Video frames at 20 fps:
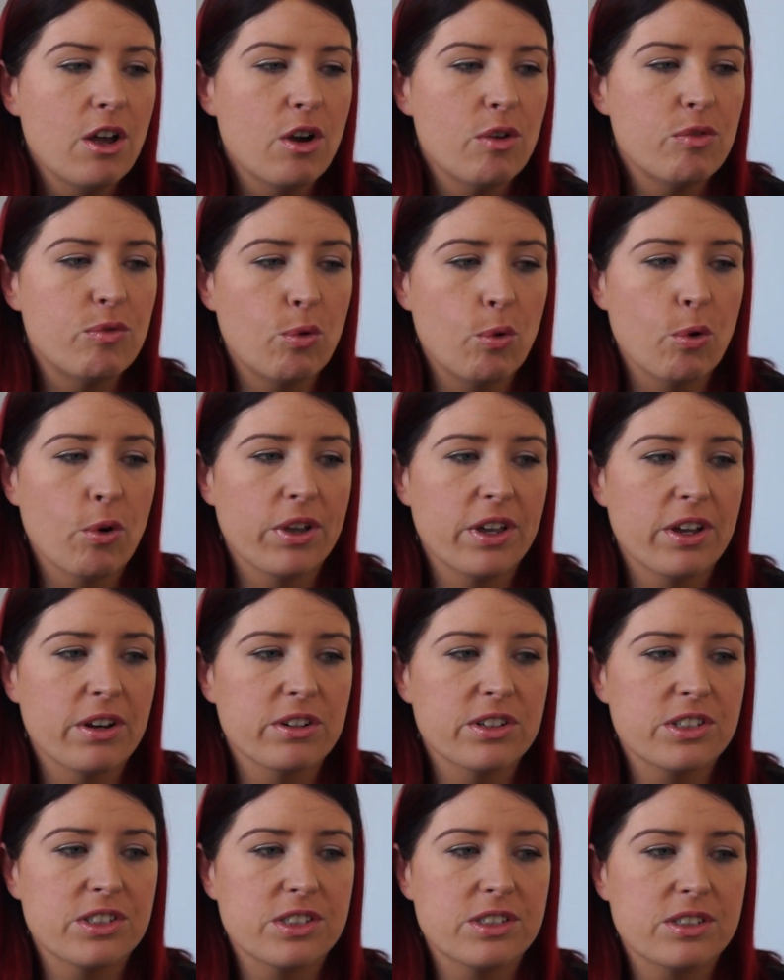4
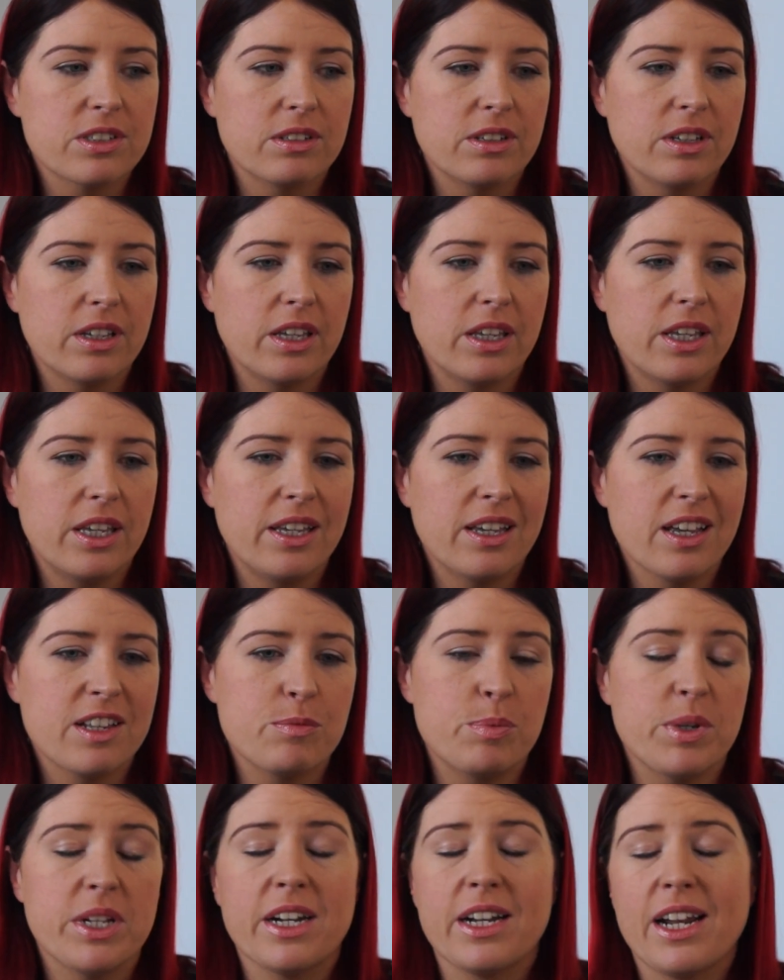years he
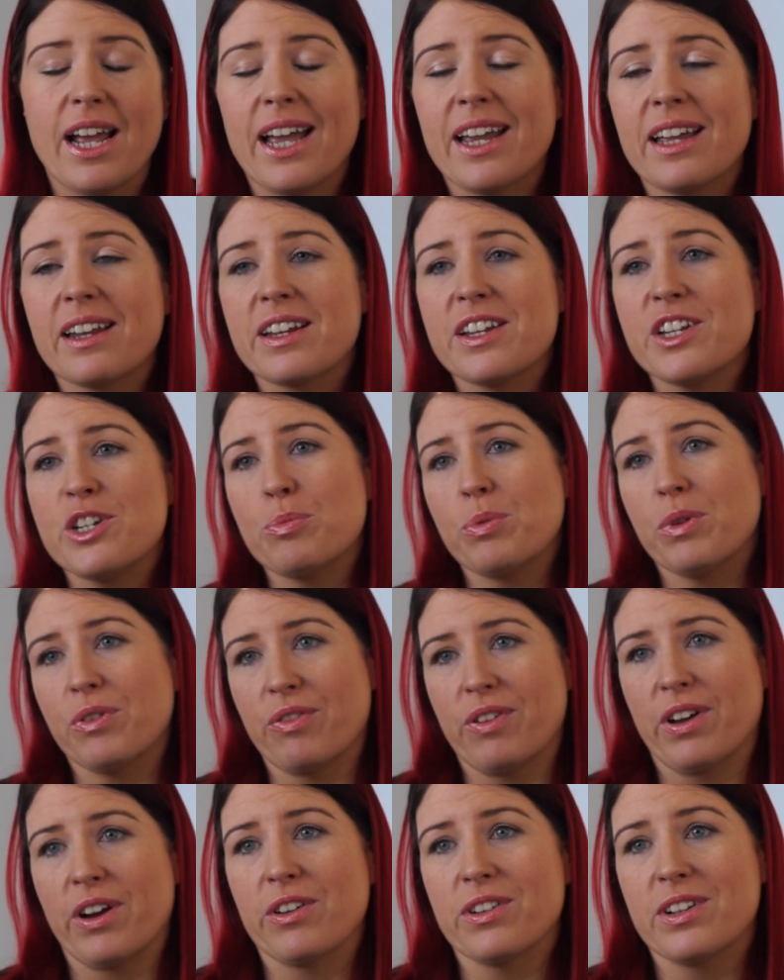has been in agony, to be
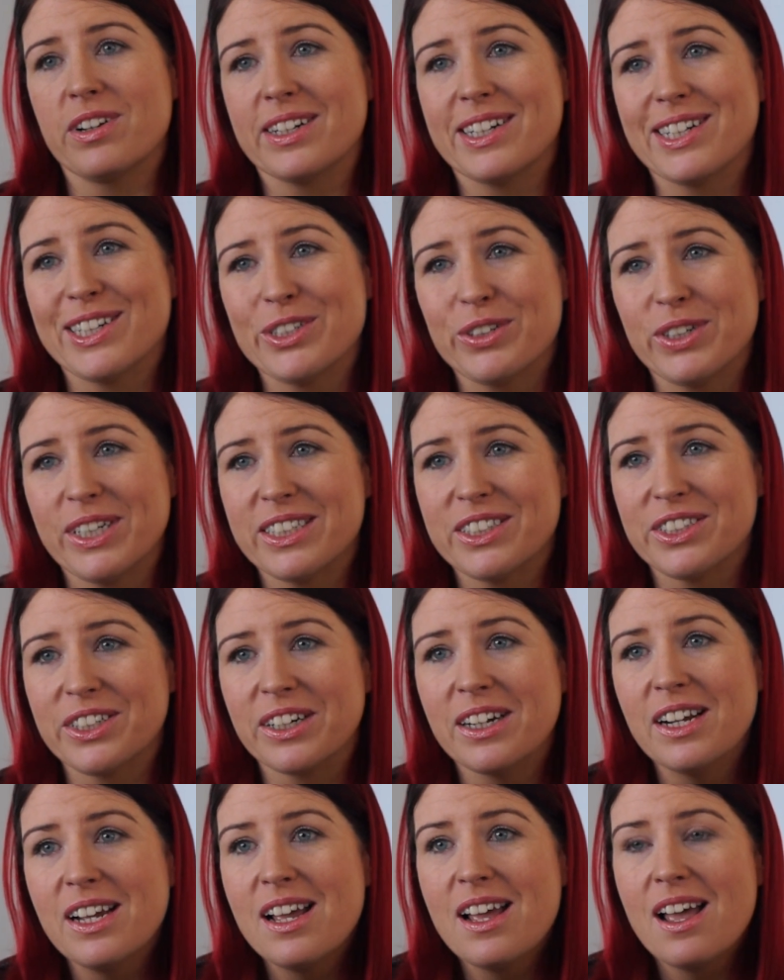fair, the little
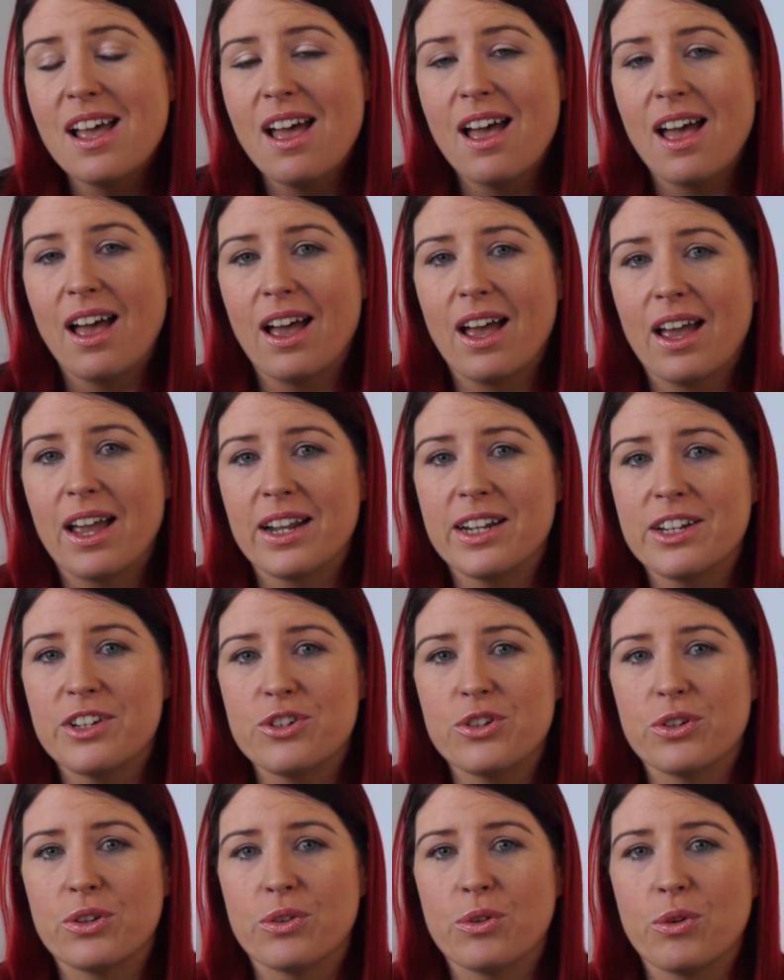creature.
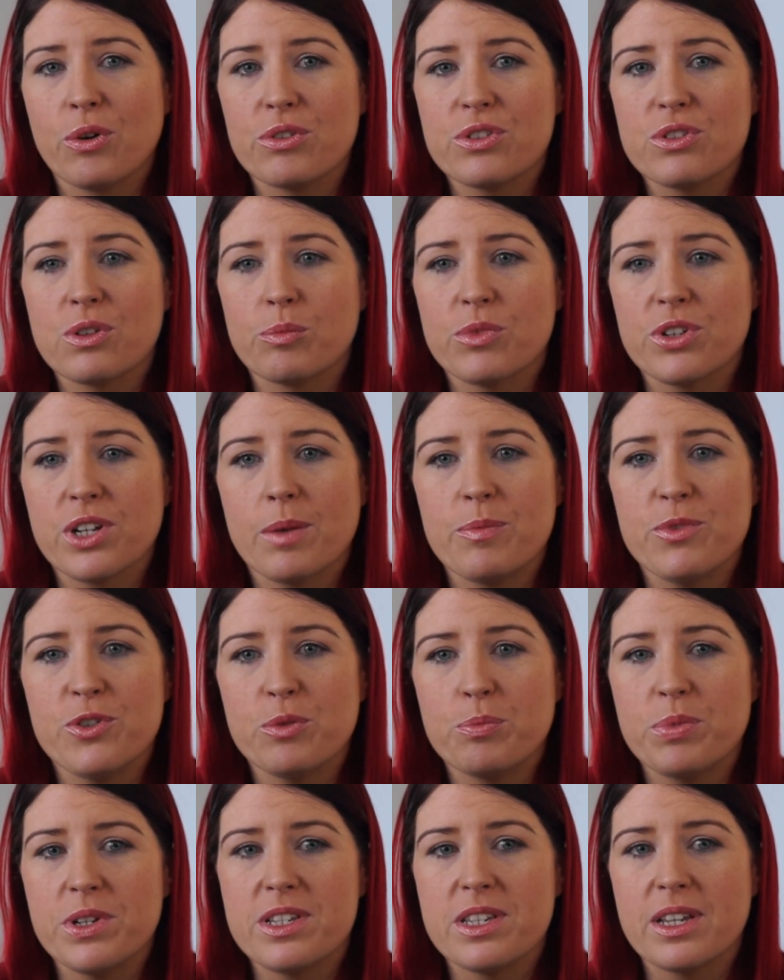And sometimes
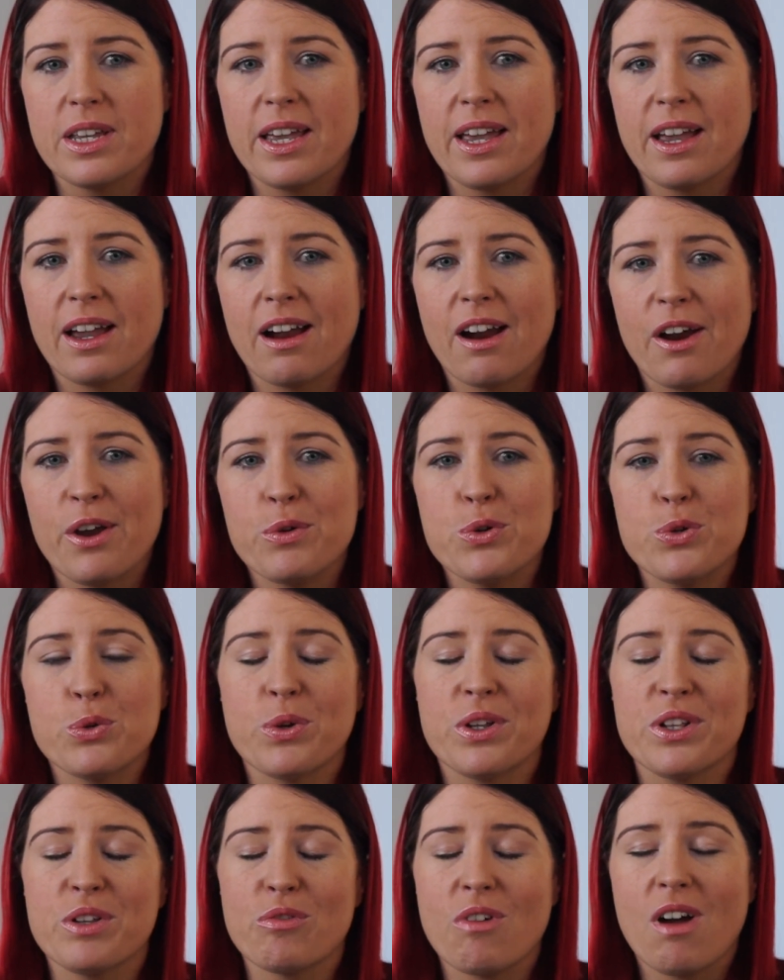you'll be saying, are you
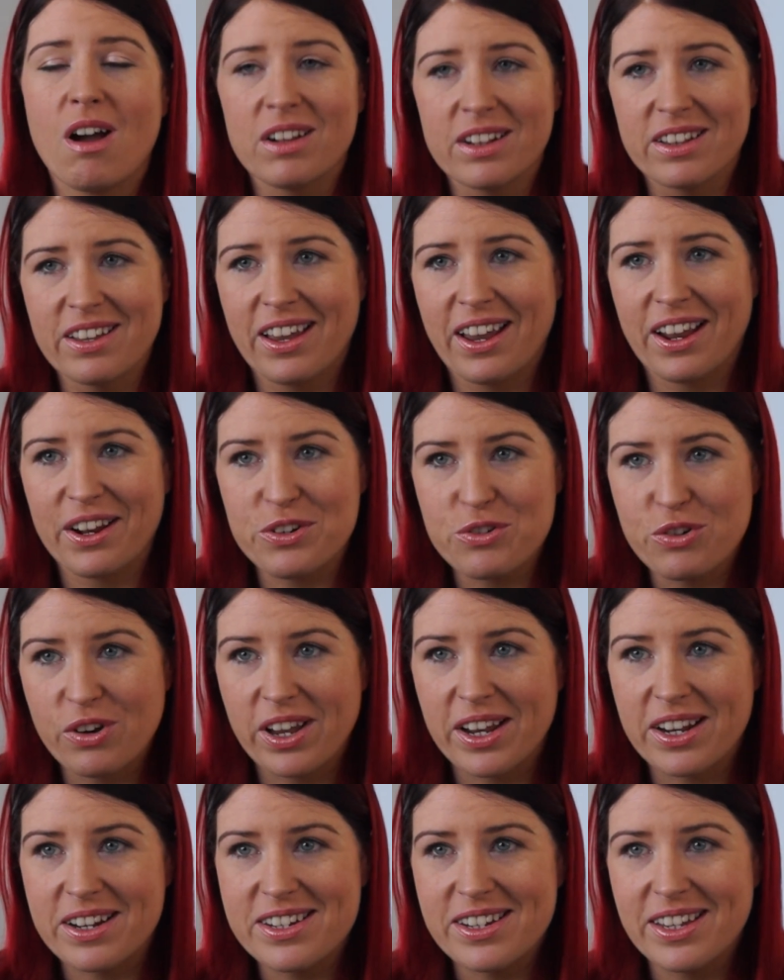doing the wrong thing
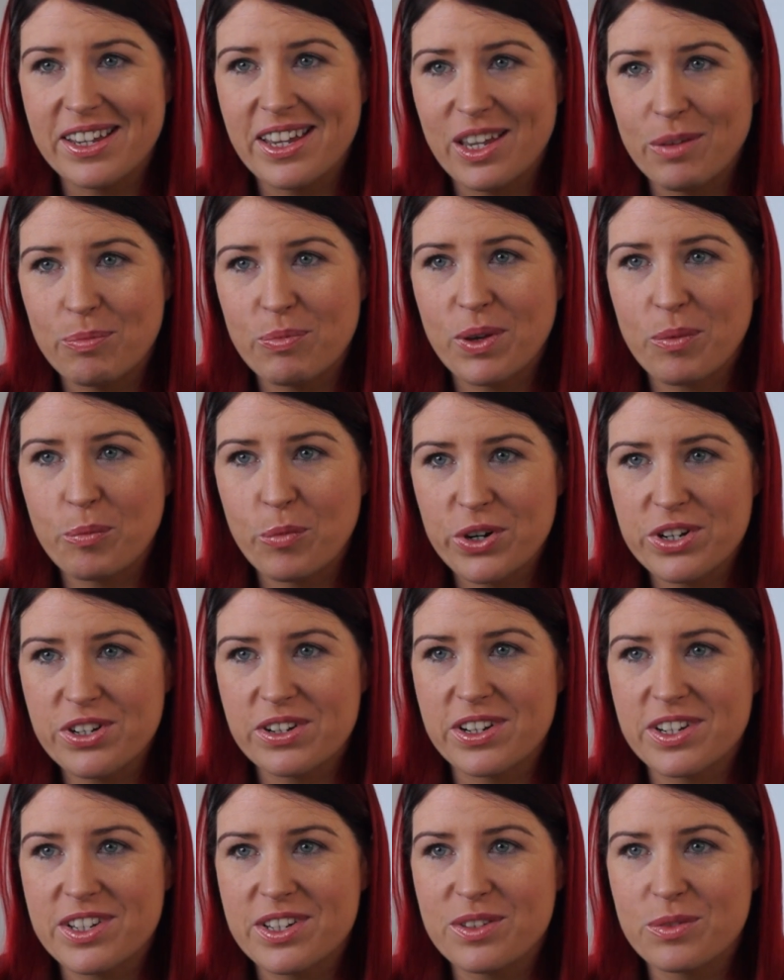trying to keep him
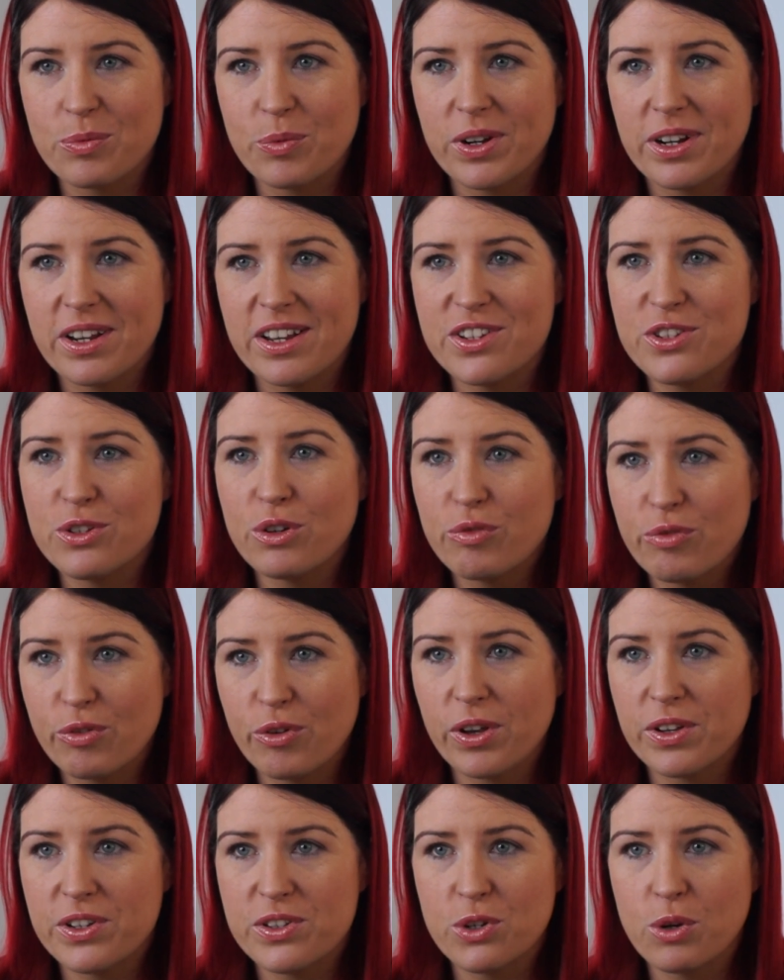with us when he's
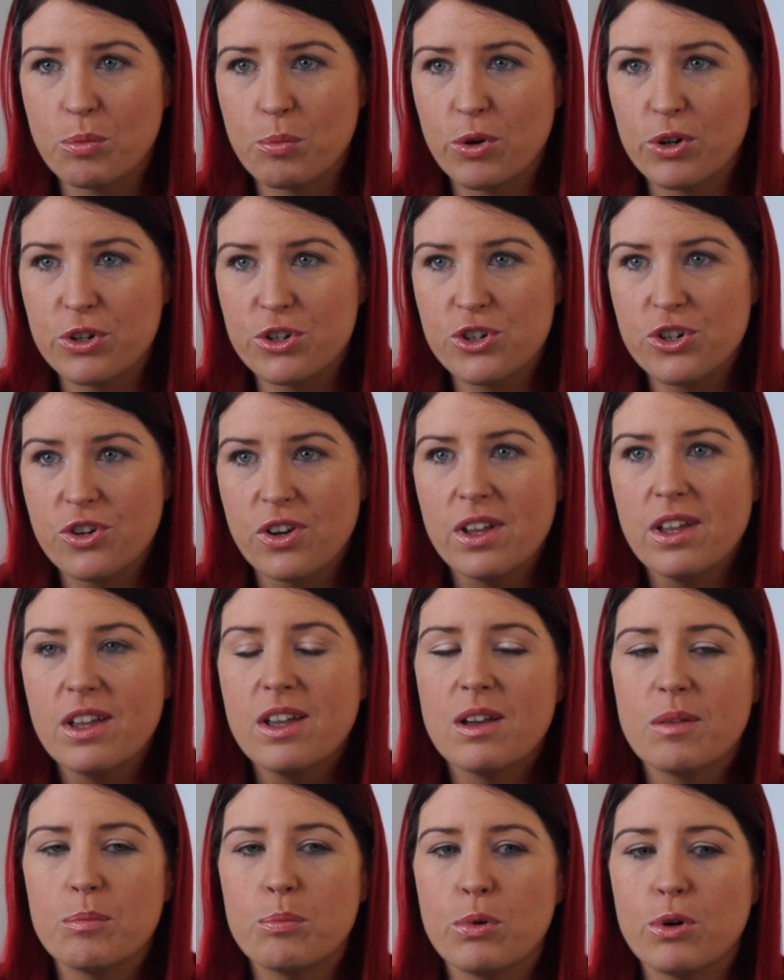suffering so much?
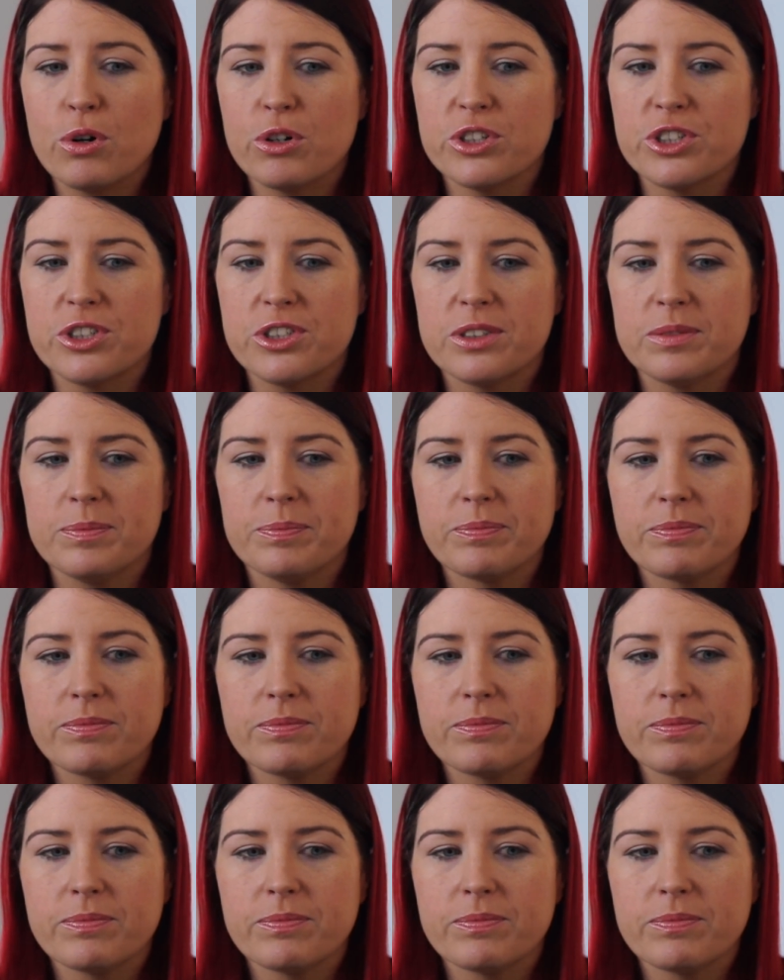But